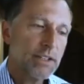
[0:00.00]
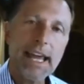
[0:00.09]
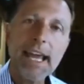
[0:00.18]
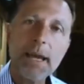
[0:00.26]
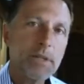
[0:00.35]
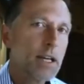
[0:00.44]

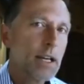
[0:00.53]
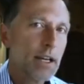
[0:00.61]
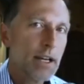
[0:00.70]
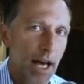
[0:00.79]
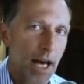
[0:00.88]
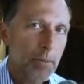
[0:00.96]
named
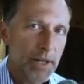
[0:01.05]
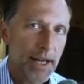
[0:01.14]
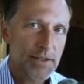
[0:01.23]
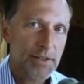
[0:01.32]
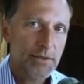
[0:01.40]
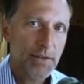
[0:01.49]

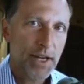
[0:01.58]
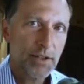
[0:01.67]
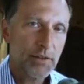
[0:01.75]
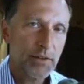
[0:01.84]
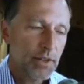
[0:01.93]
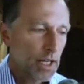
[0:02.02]
complexes, right?
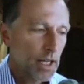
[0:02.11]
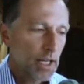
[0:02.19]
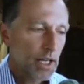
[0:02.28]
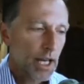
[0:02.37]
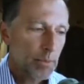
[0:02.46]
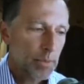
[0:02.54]
You have
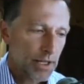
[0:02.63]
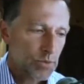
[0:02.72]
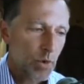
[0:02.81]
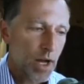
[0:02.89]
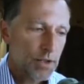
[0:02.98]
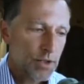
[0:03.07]
complex
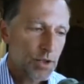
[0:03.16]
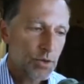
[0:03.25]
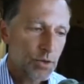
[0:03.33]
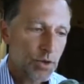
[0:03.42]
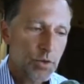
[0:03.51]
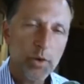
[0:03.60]
1,
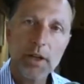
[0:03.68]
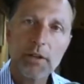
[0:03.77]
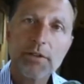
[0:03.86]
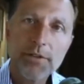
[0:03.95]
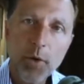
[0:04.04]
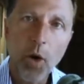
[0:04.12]
2, 3, and
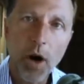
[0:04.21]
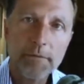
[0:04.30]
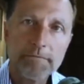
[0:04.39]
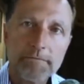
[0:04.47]
4.